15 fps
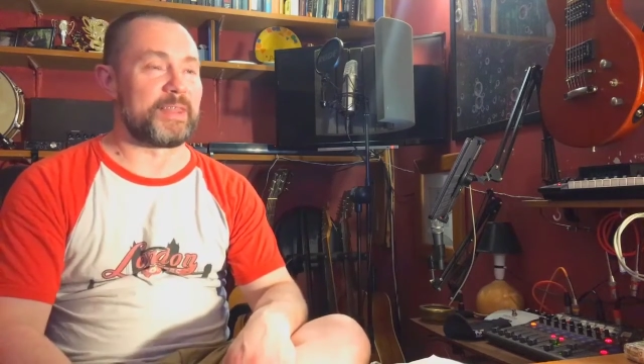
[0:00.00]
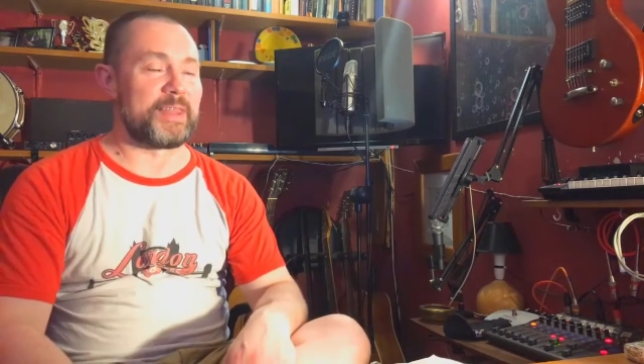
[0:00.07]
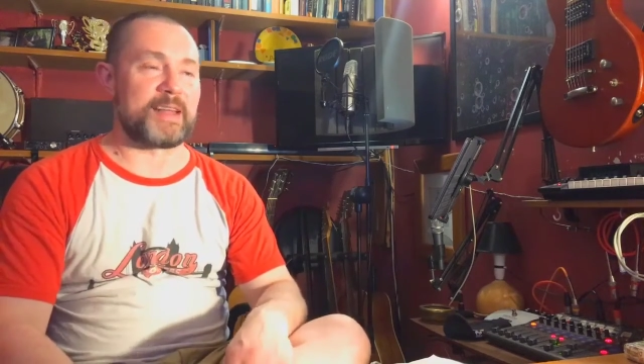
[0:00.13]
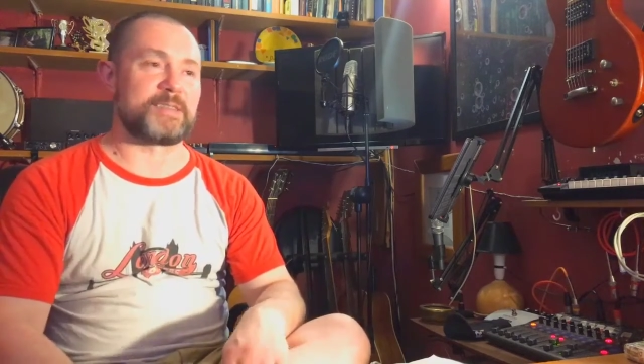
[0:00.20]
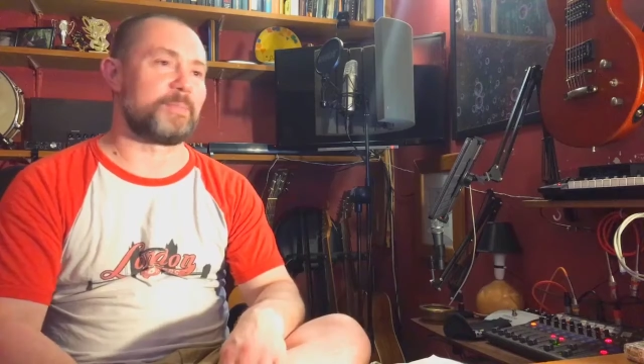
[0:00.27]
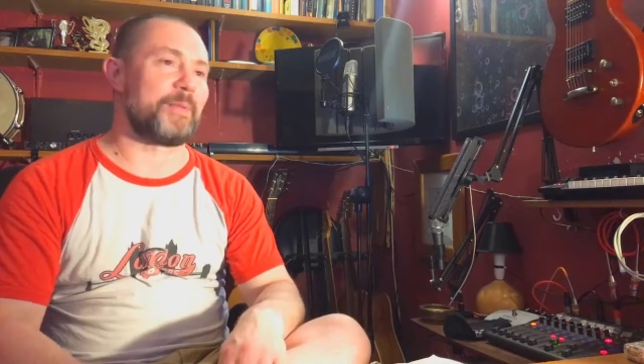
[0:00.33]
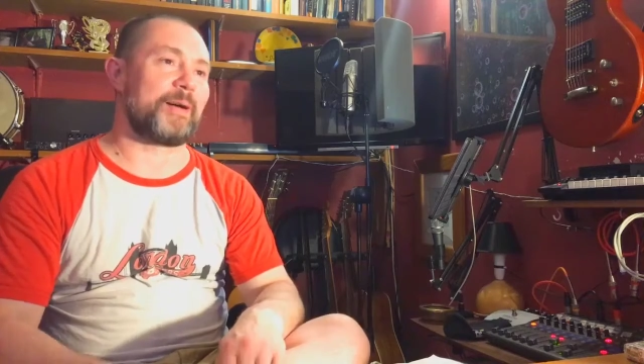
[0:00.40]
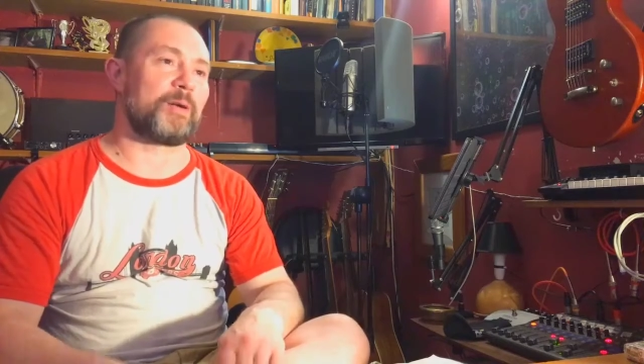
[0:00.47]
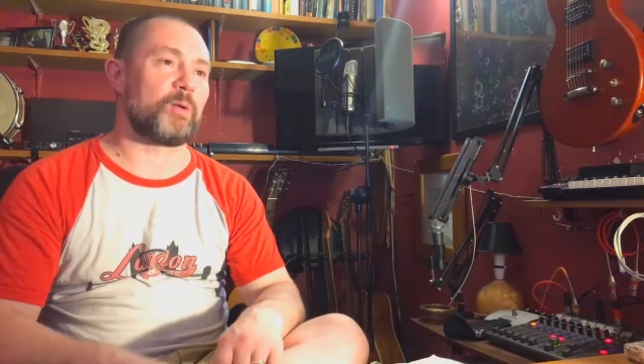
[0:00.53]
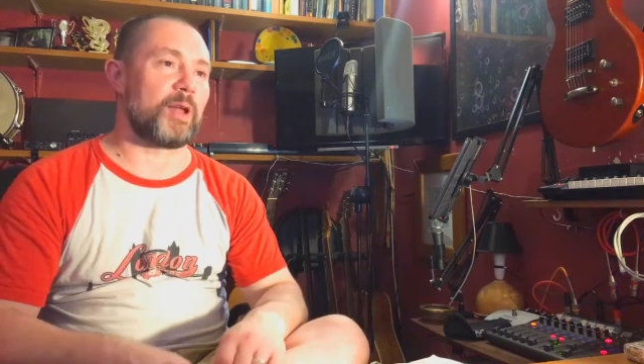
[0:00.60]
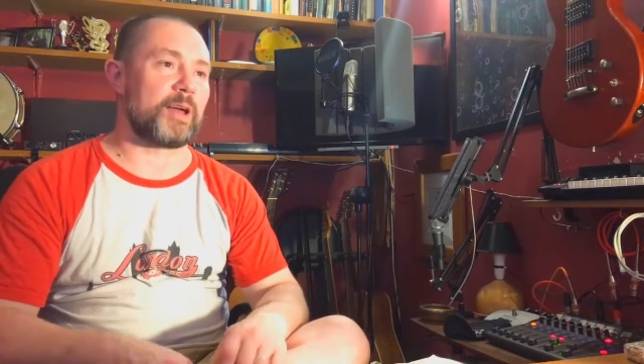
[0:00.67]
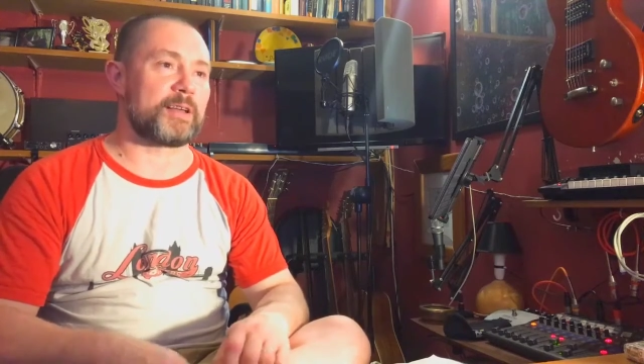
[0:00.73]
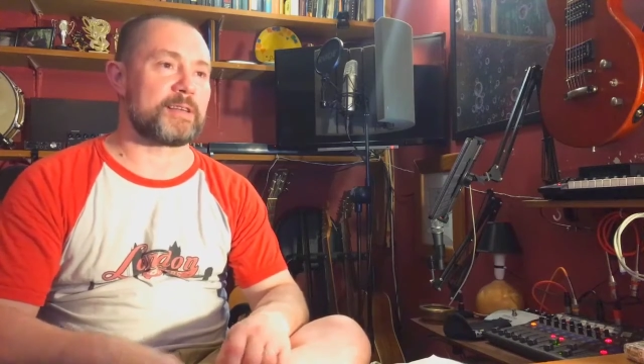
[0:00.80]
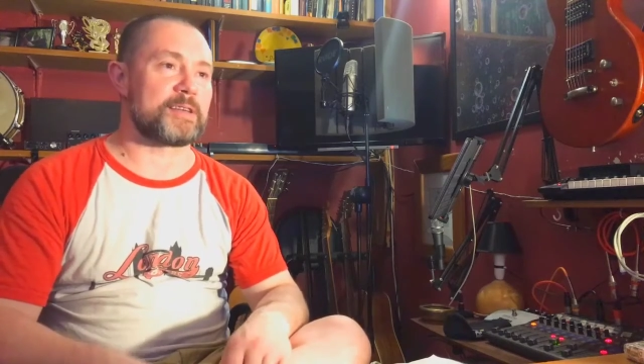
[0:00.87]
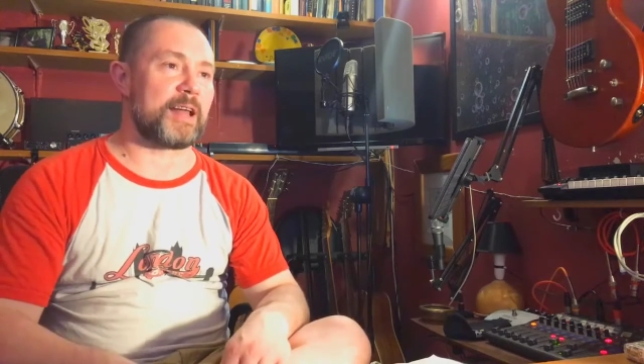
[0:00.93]
that's about all I
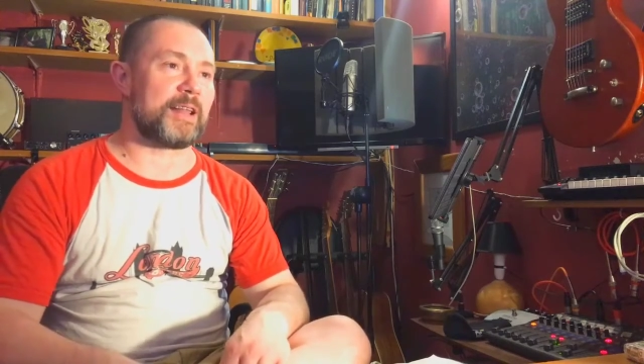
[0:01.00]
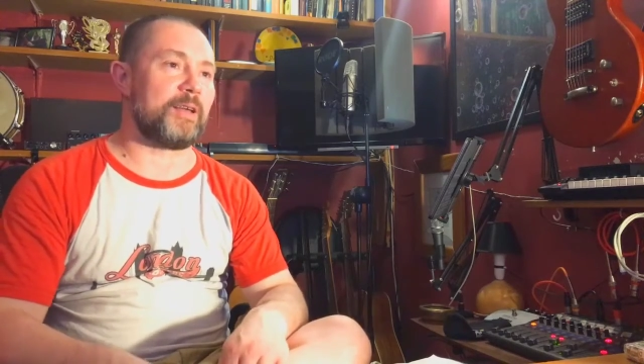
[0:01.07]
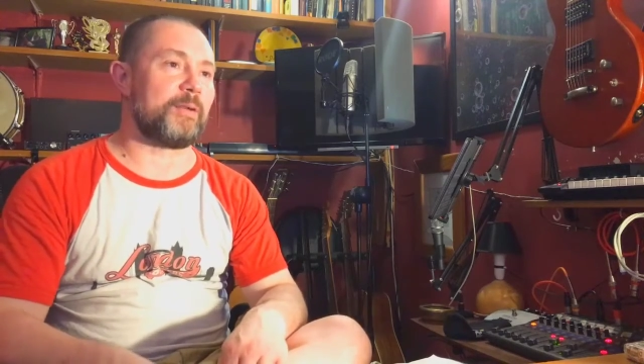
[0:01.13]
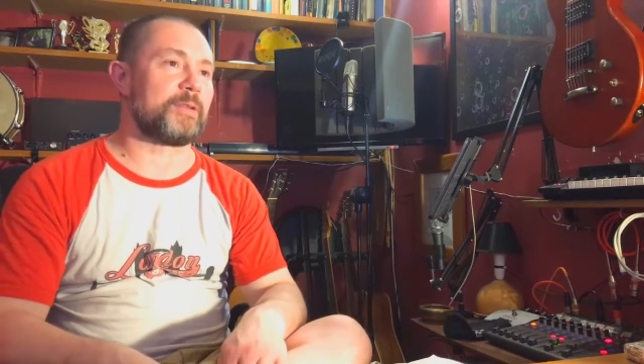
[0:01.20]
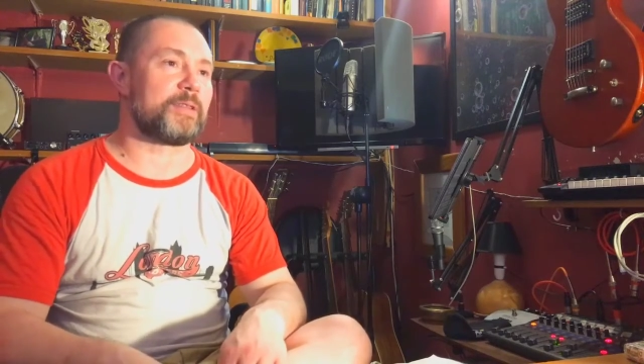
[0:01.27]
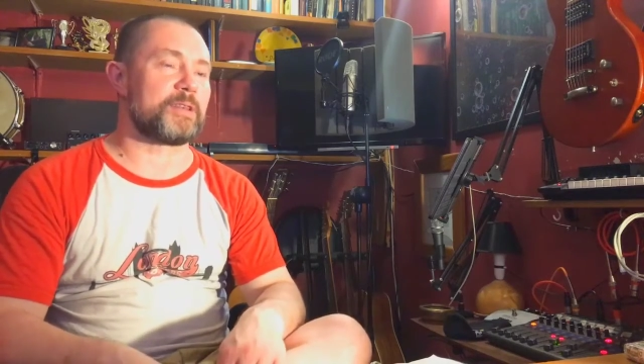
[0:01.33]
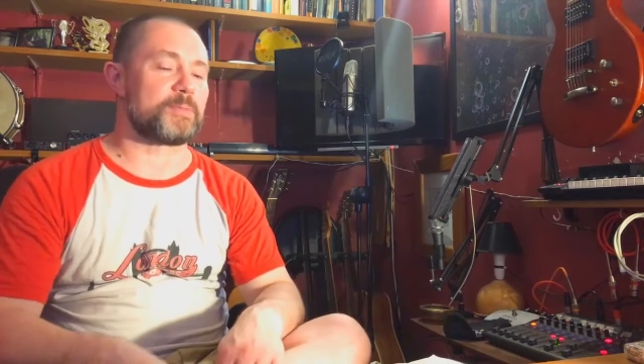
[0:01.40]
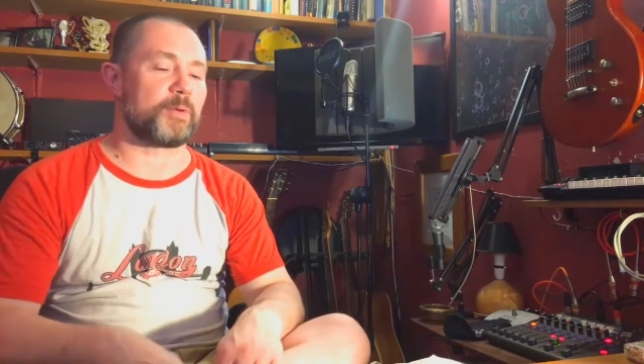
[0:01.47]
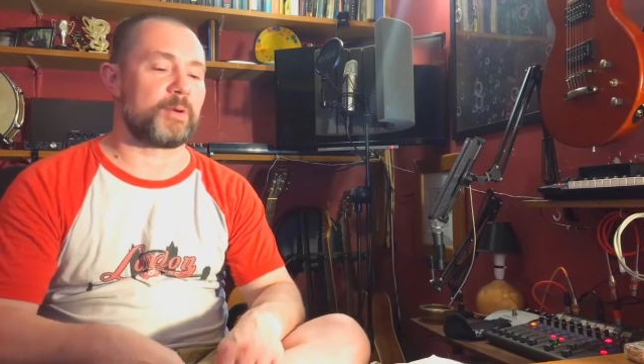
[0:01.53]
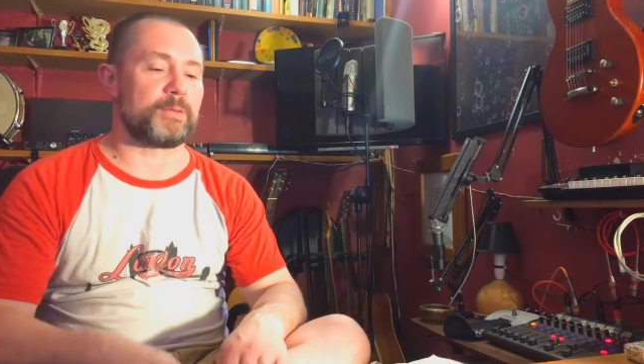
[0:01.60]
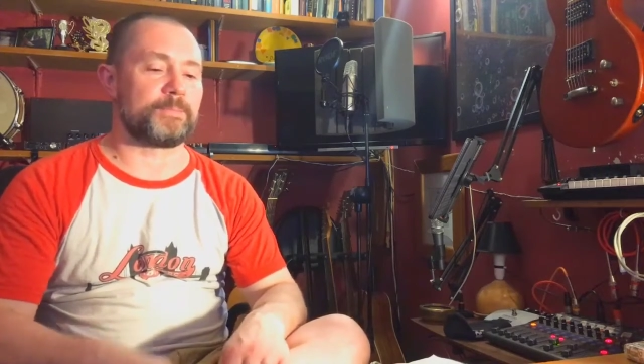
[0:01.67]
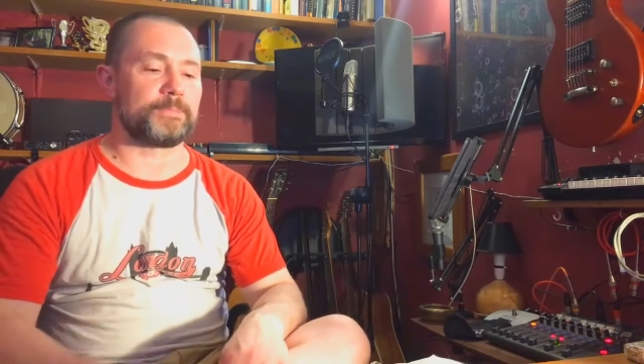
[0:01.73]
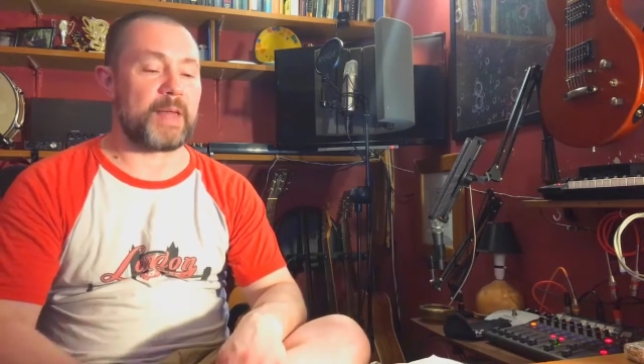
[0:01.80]
can tell you at this point.